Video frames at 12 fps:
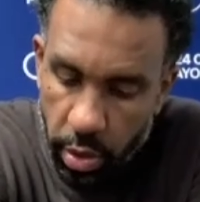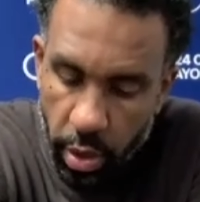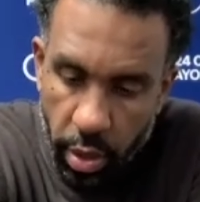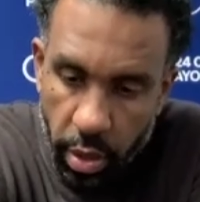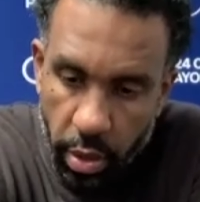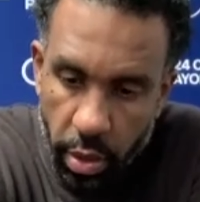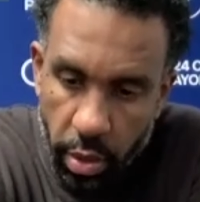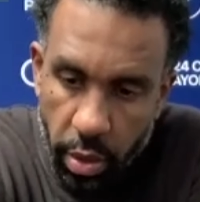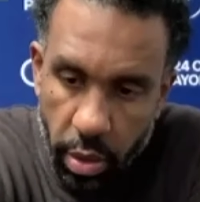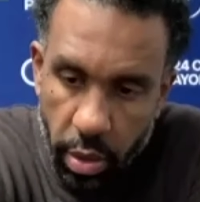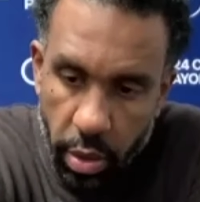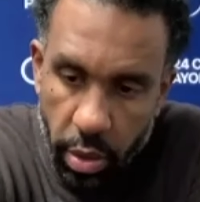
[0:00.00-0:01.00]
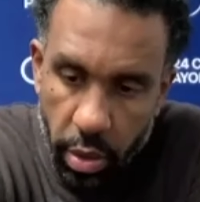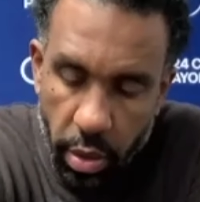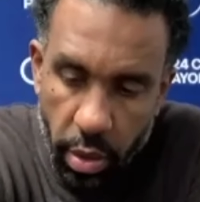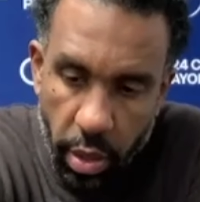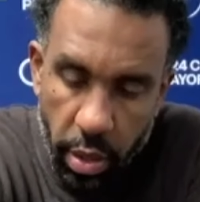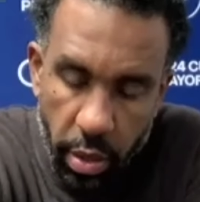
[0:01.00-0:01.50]
and
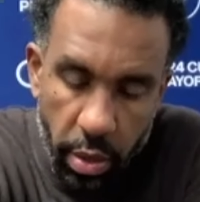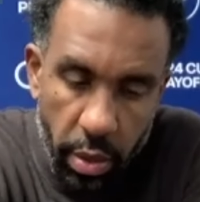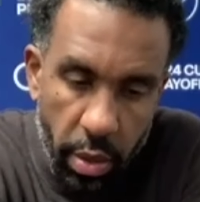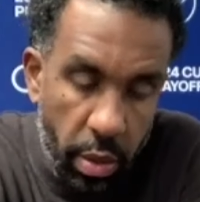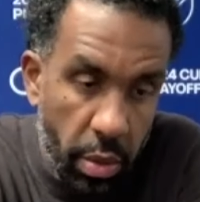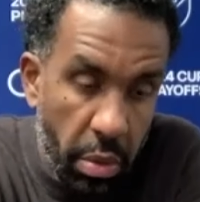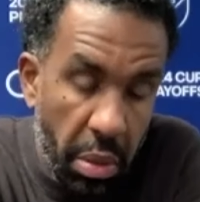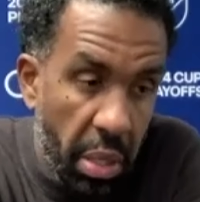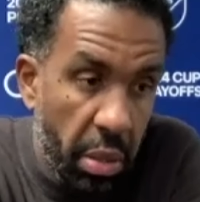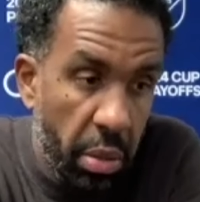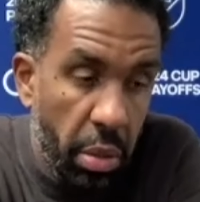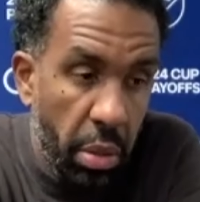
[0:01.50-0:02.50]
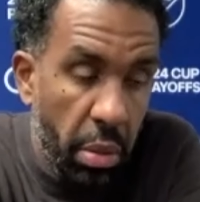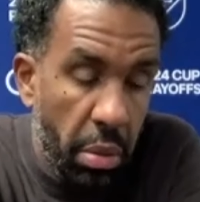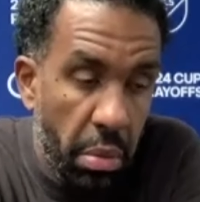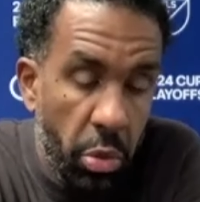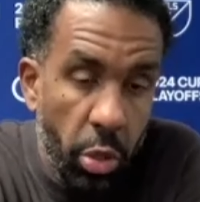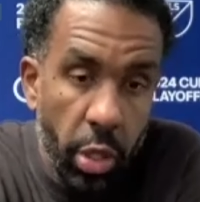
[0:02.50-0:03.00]
uh, and uh, and uh,
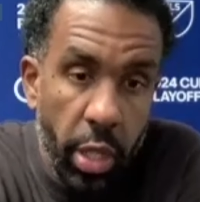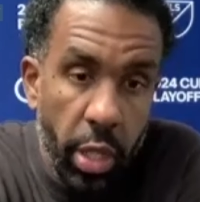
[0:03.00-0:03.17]
New York